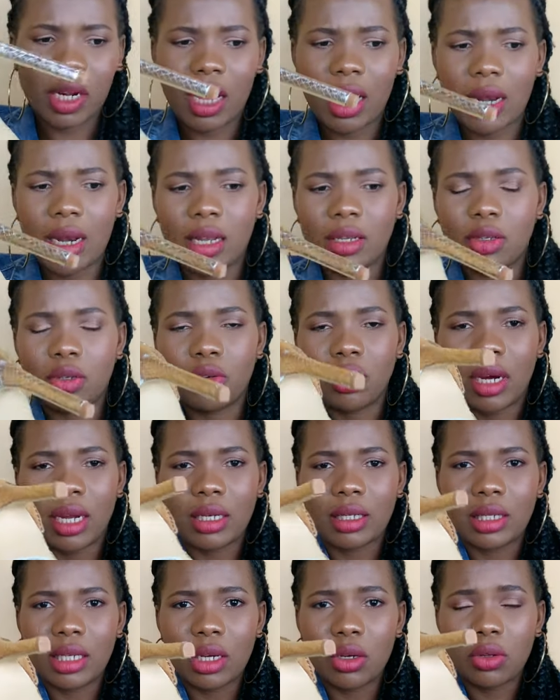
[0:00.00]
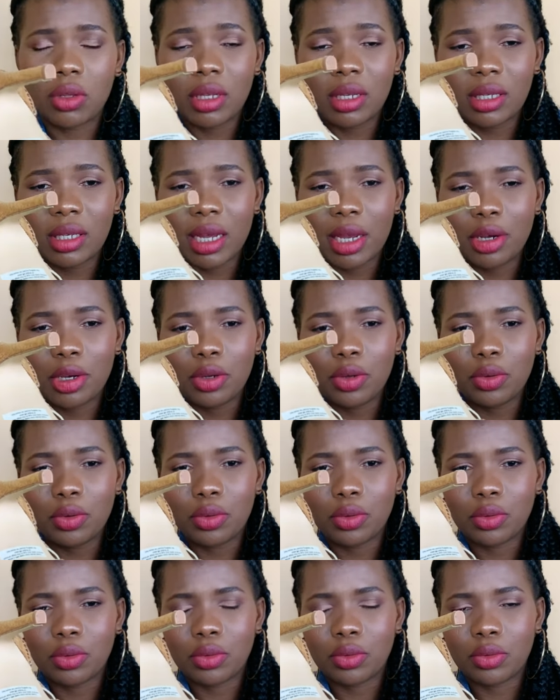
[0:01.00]
and as you can tell, these are
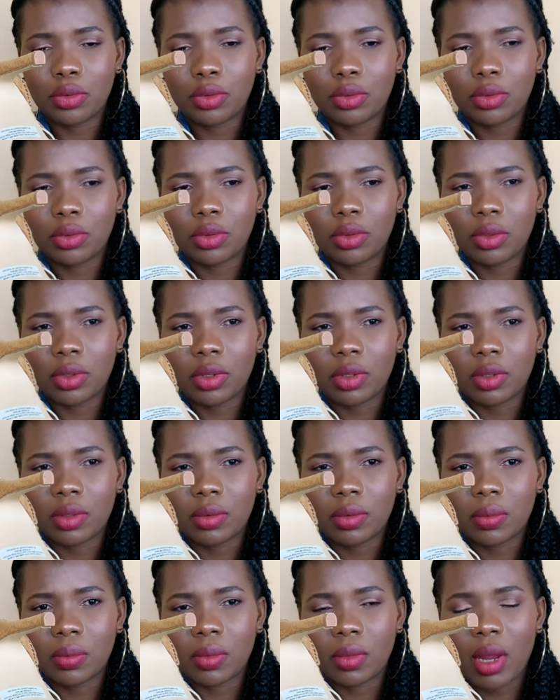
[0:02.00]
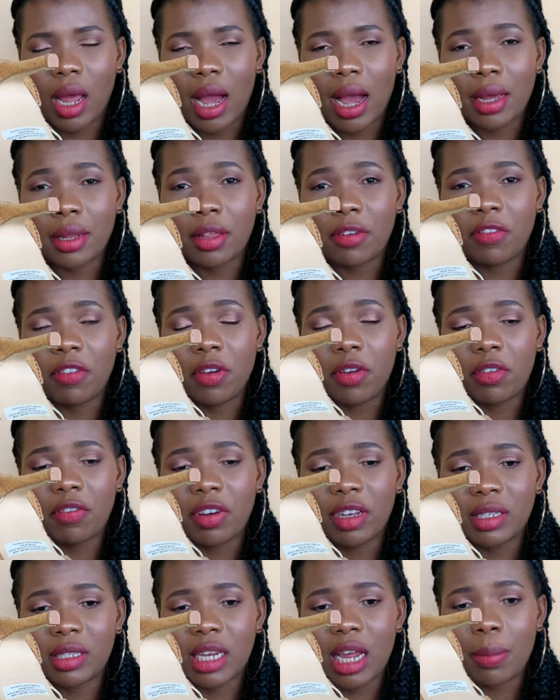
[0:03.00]
new. The very
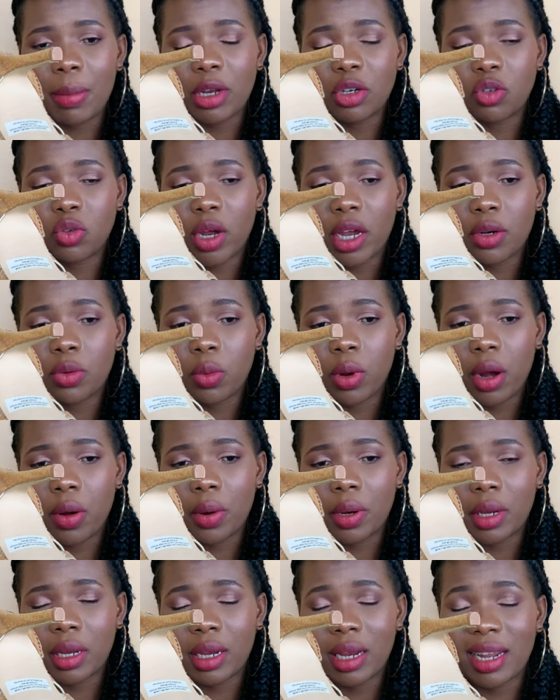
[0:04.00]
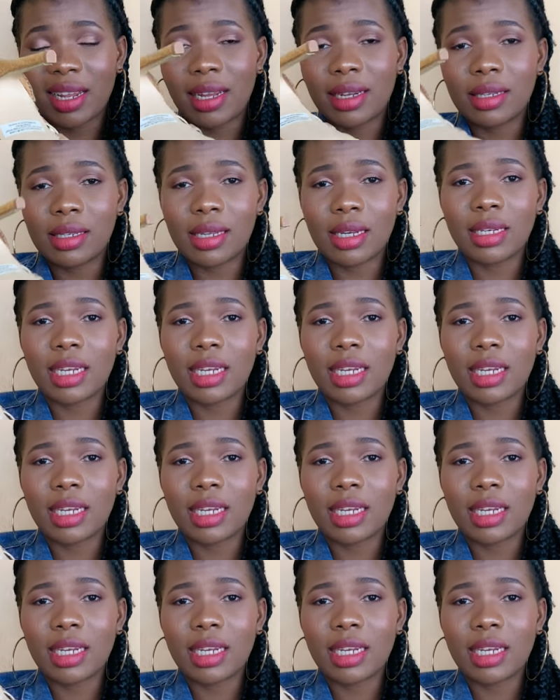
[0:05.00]
first time I tried wearing it, and that's the